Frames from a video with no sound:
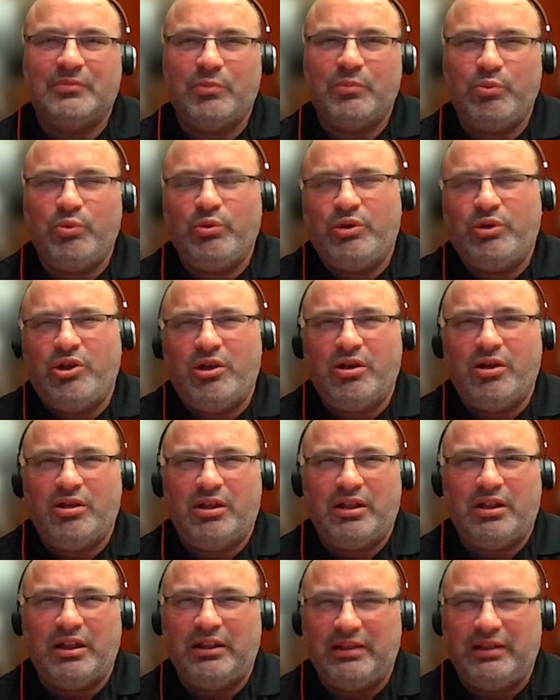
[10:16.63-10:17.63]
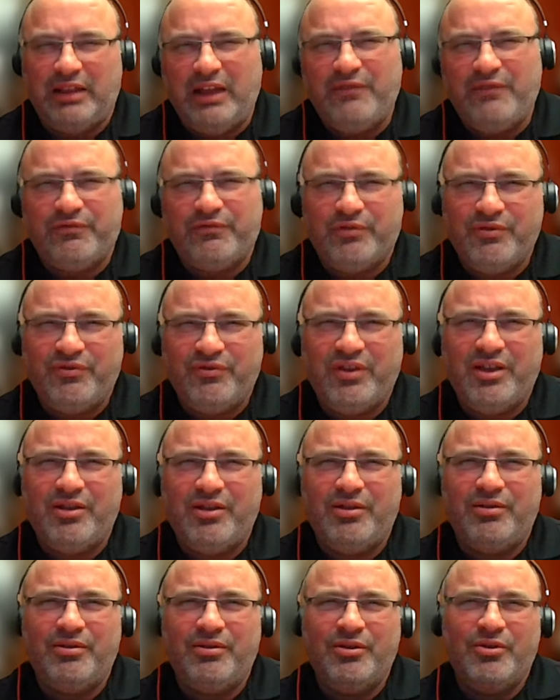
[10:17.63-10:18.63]
we call it a life
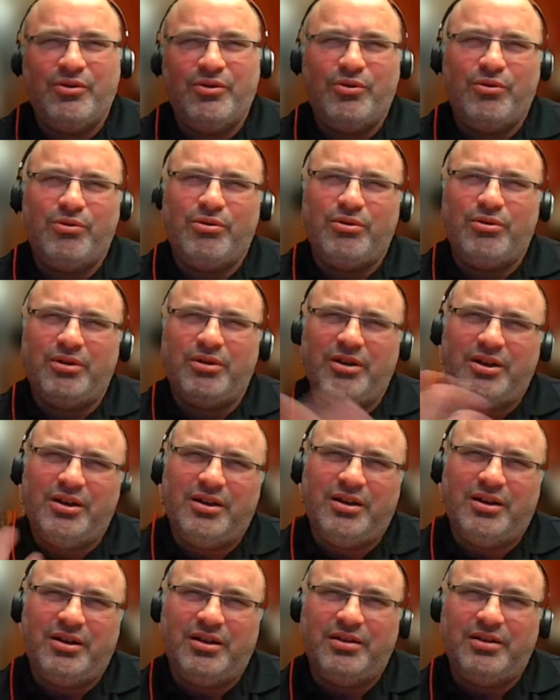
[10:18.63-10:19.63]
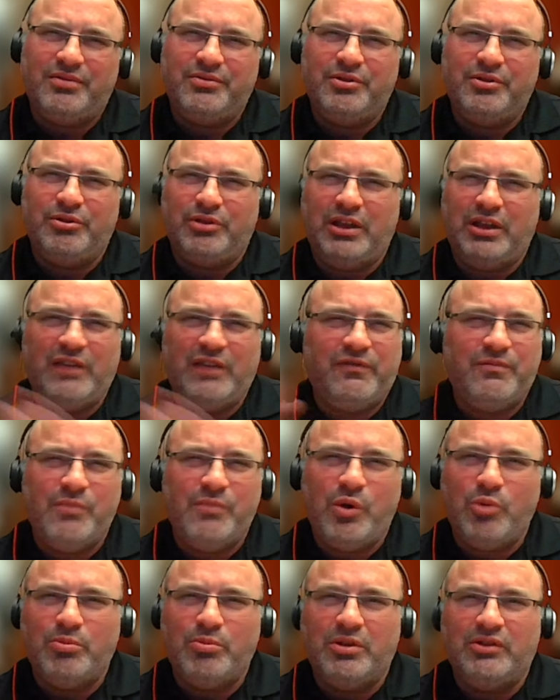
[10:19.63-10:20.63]
reveal or uh, your life
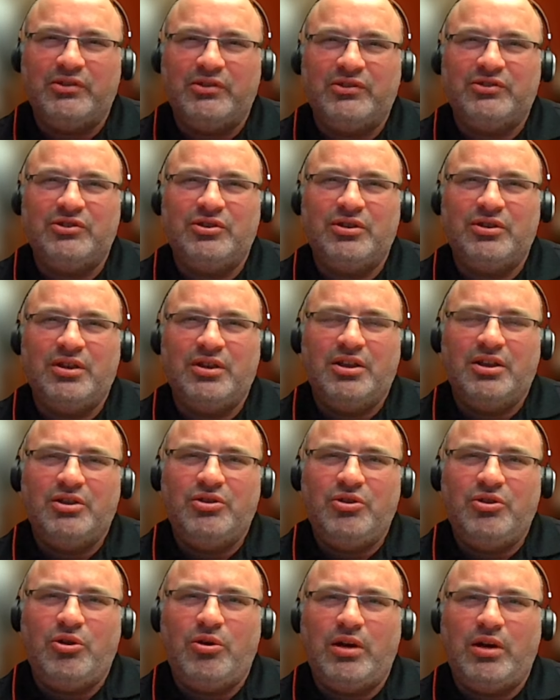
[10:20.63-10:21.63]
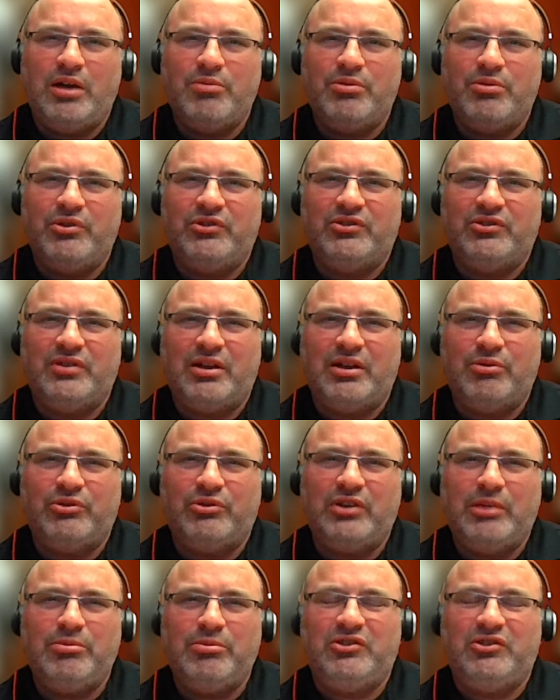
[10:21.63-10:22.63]
moments, you know, I was I was
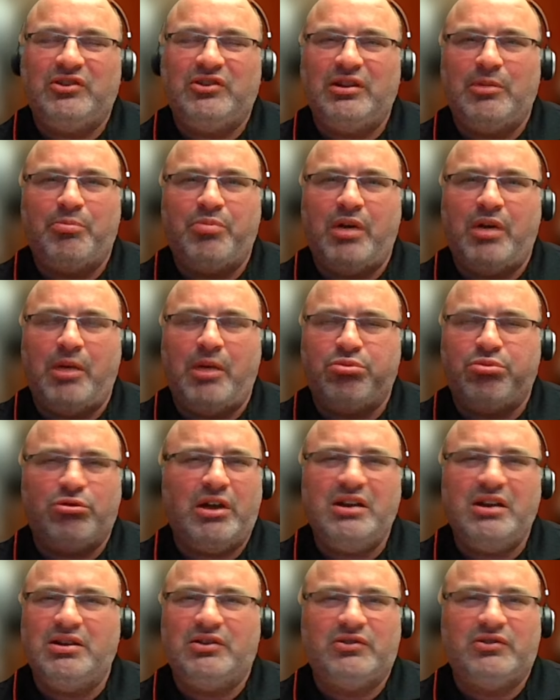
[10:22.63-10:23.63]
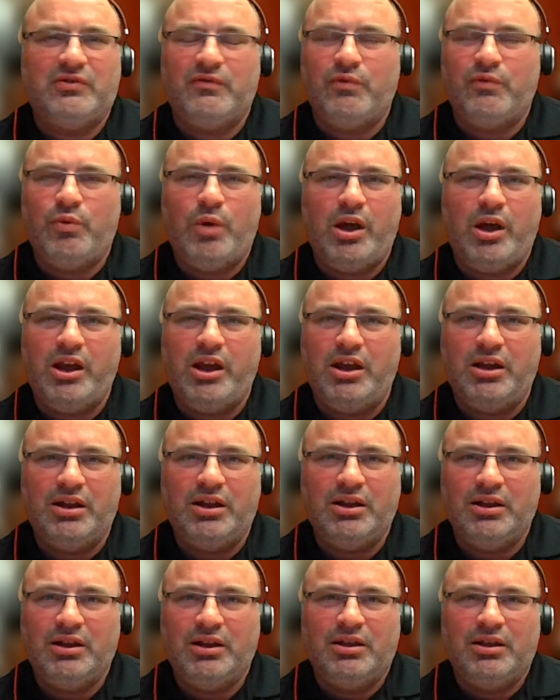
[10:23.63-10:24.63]
able to see the a brightness of white
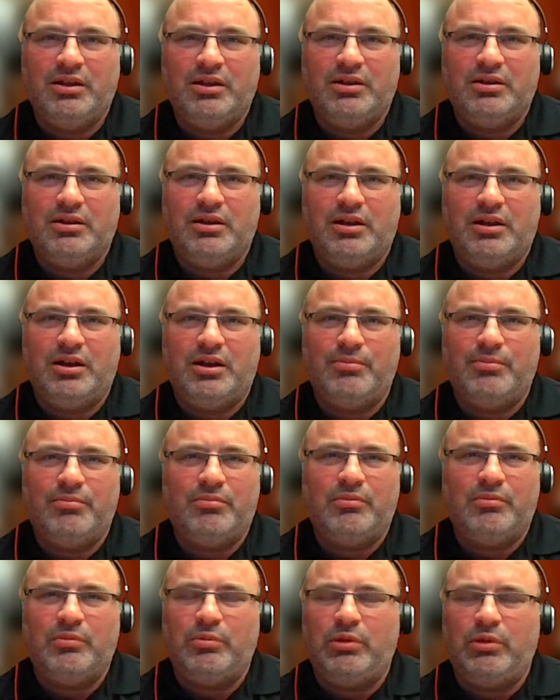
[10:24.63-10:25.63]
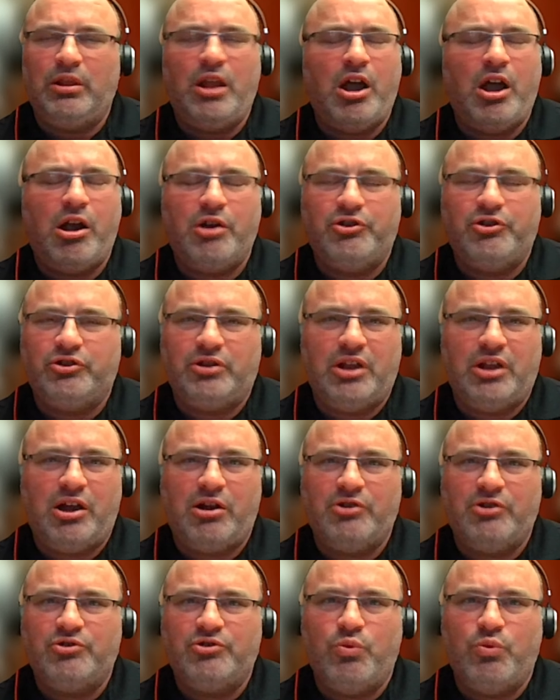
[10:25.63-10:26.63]
um large,
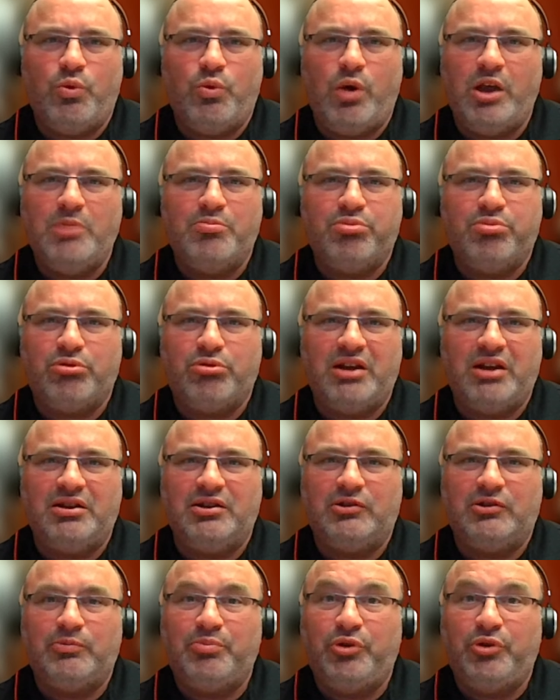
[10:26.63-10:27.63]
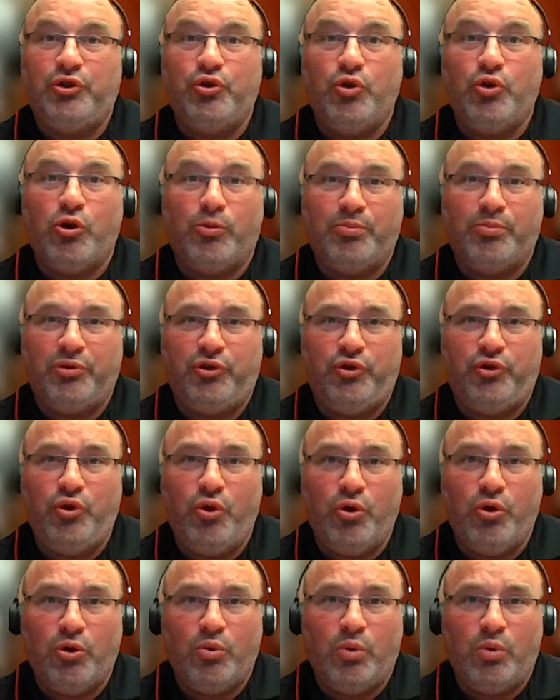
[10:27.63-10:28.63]
large white brightness, pure,
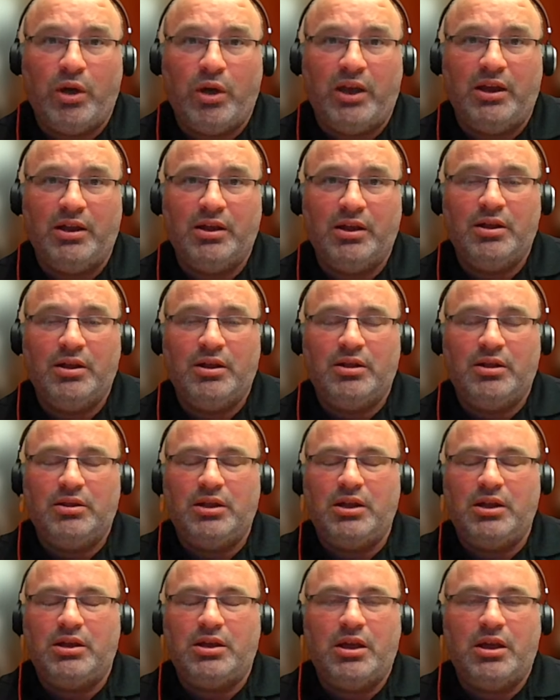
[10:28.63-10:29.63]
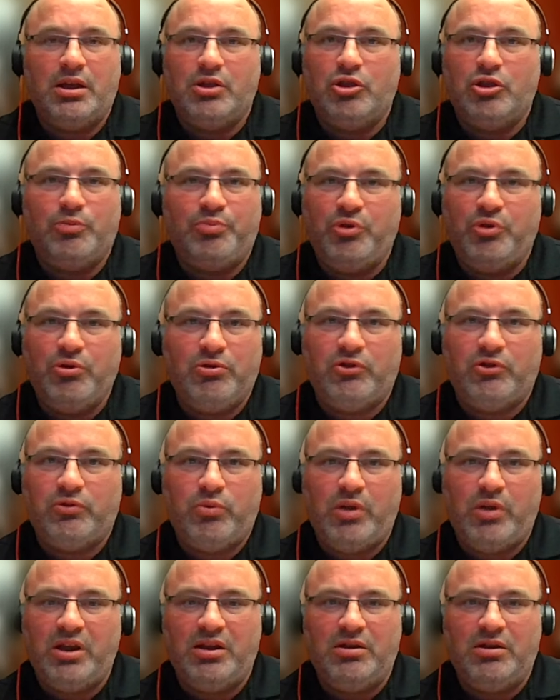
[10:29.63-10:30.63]
pure white, like the purest
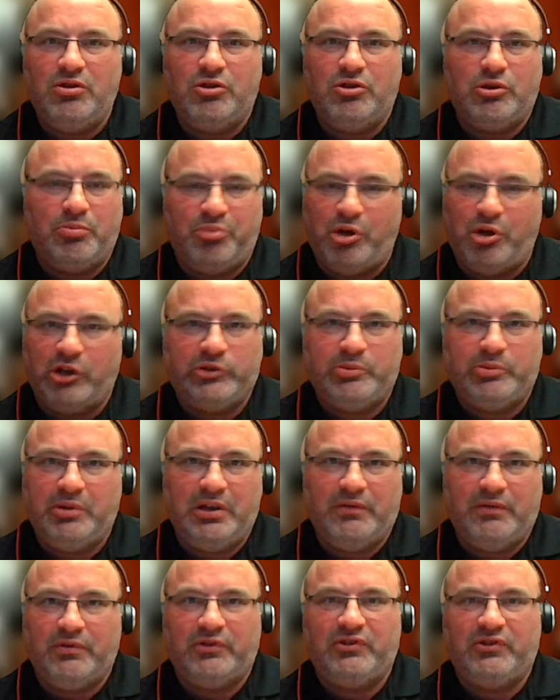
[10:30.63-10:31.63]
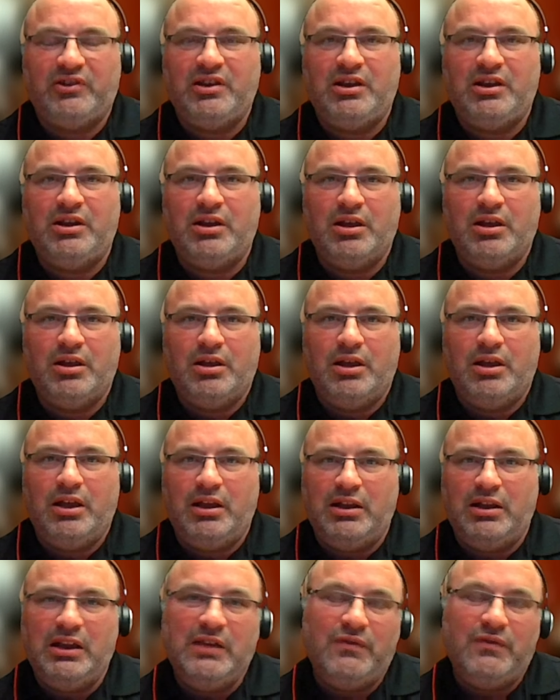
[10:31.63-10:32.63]
white you could possibly ever see.
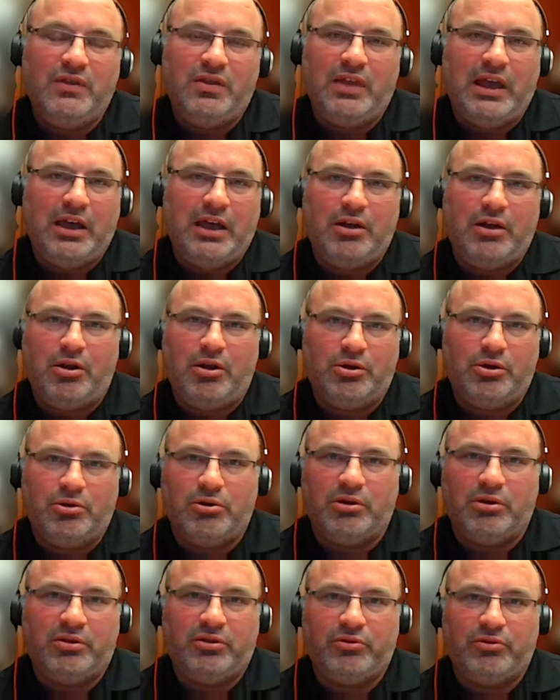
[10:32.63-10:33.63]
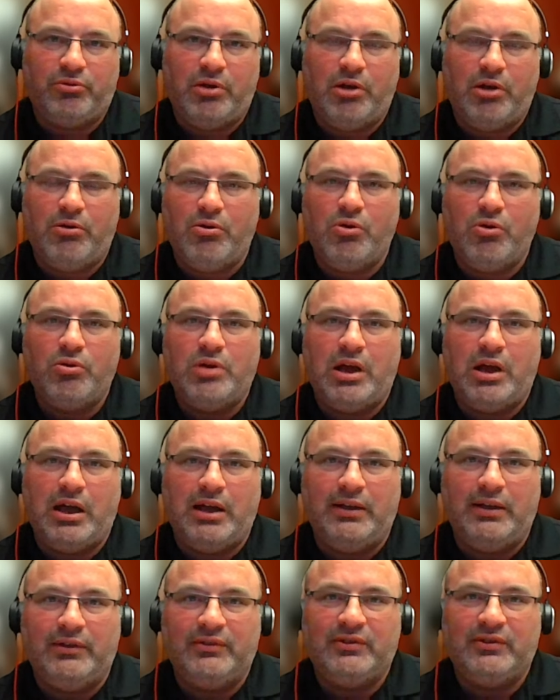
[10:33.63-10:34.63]
And even that on Earth through our own
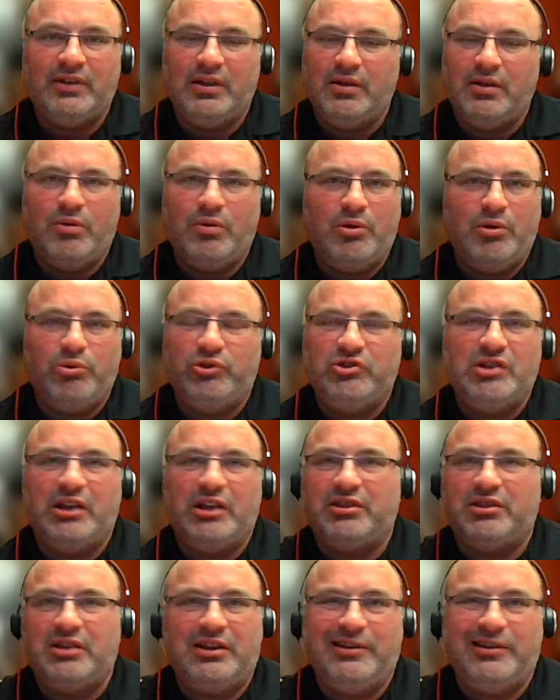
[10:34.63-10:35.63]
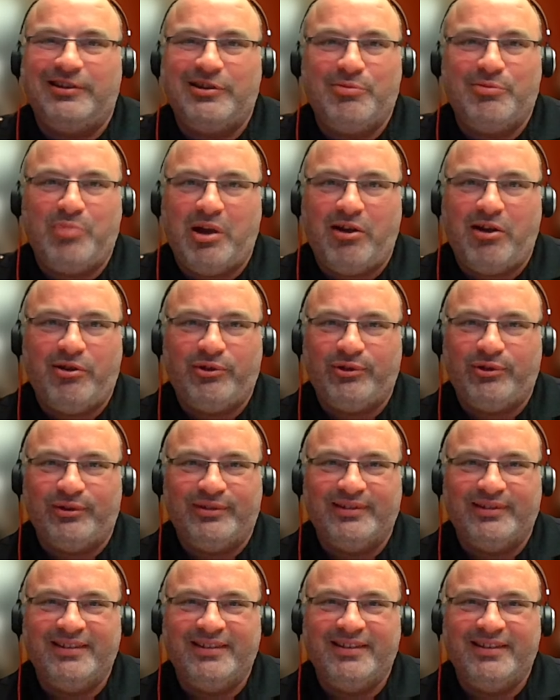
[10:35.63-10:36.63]
eyes, it was nothing in comparison.
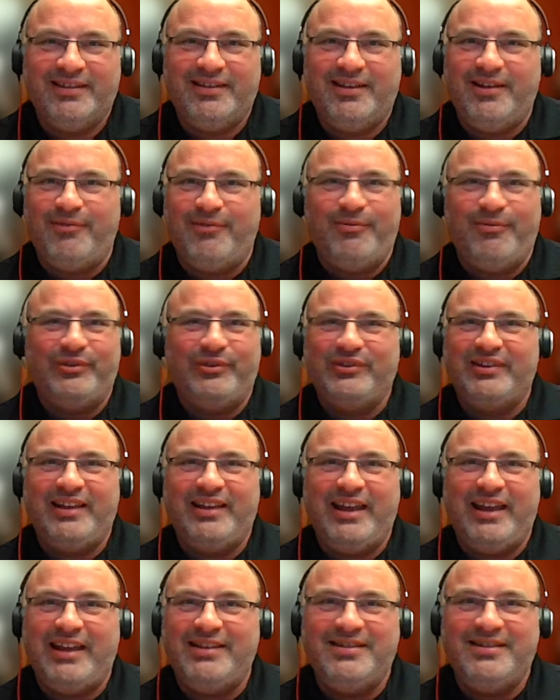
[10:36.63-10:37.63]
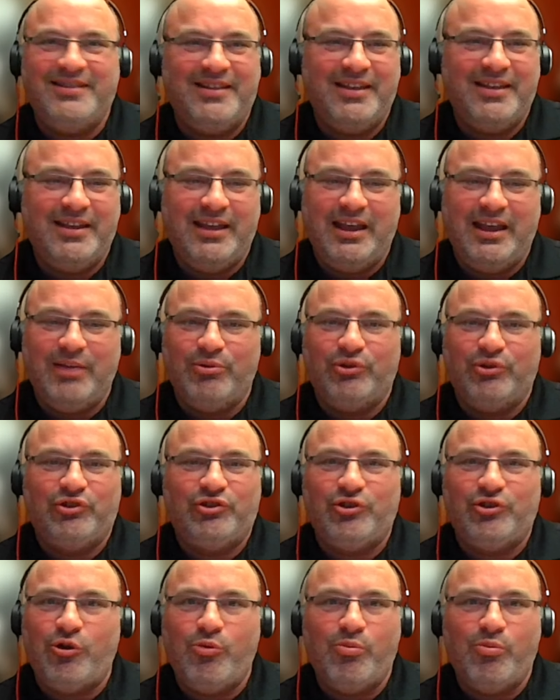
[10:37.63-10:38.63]
It was had it was
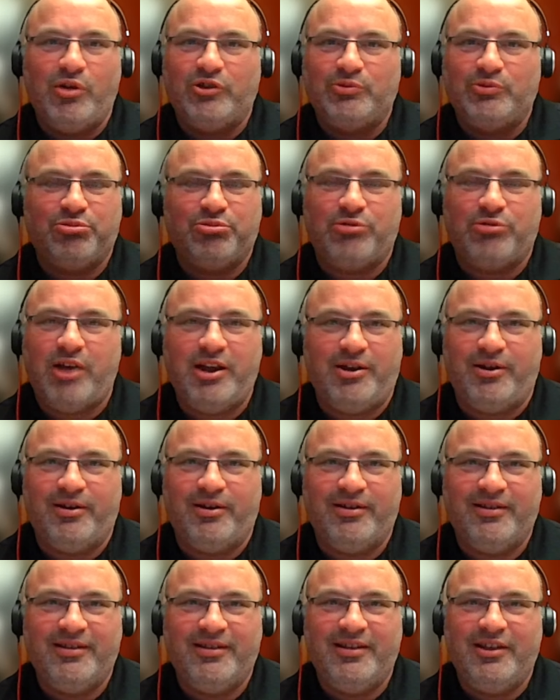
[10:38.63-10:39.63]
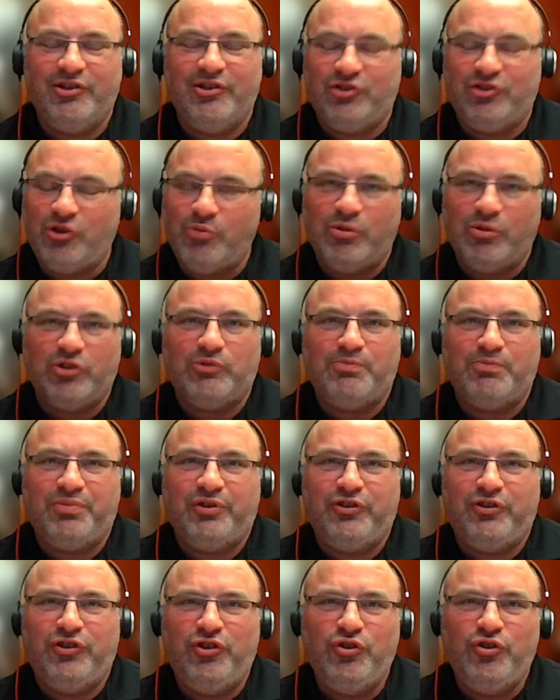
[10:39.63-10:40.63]
so much brighter and so much
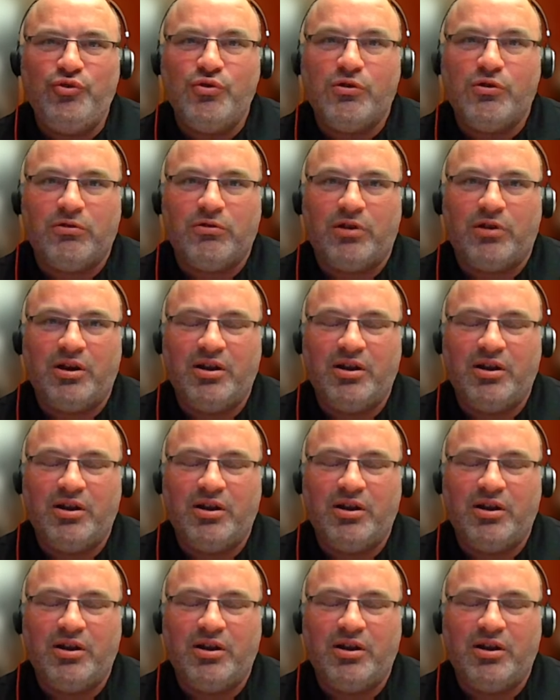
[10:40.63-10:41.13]
pure